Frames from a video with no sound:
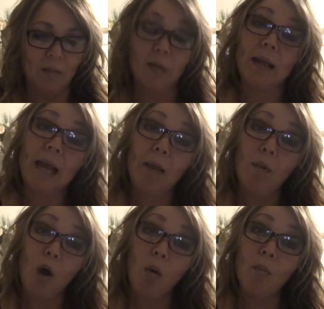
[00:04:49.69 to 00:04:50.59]
But I came
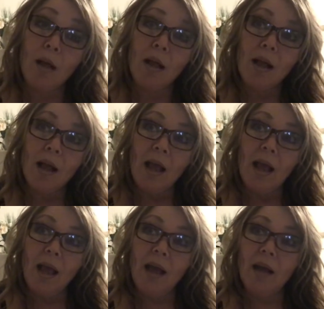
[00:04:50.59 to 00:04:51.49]
home,
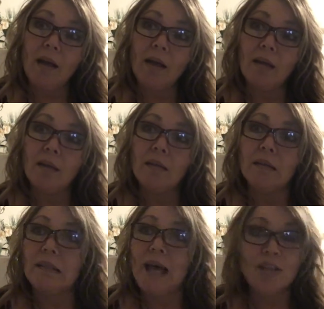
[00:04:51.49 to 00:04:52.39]
and
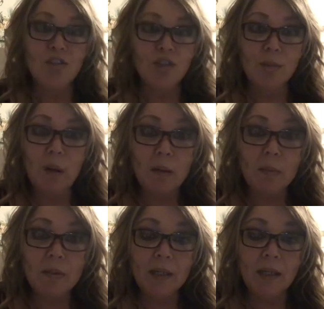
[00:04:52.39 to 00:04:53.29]
last year
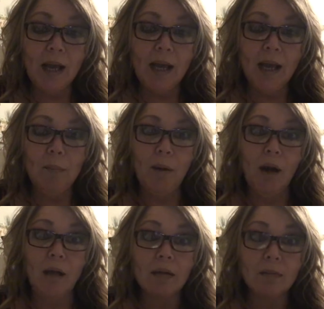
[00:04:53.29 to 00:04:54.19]
probably I had
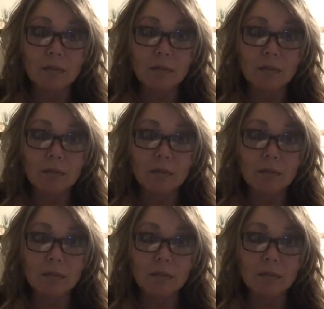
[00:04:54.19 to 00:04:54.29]
bought